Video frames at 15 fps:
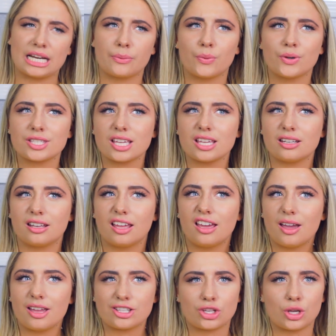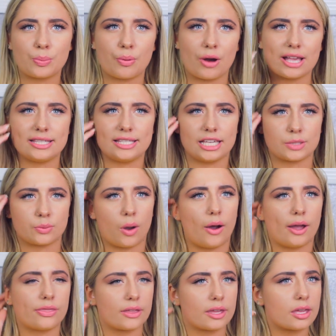and it wasn't too pricey as well.
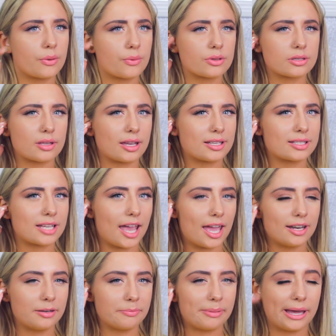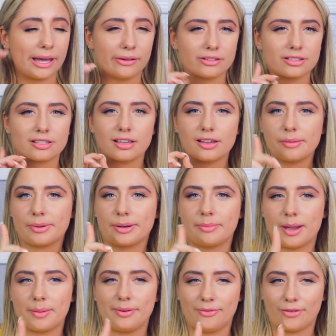I think it was like £10, but I
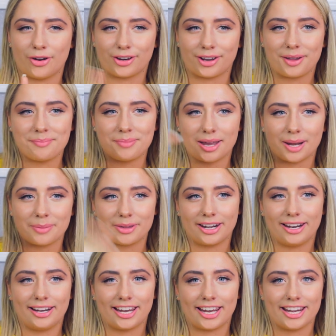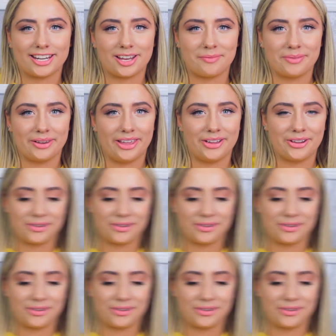might be wrong, but I'm gonna link it down below.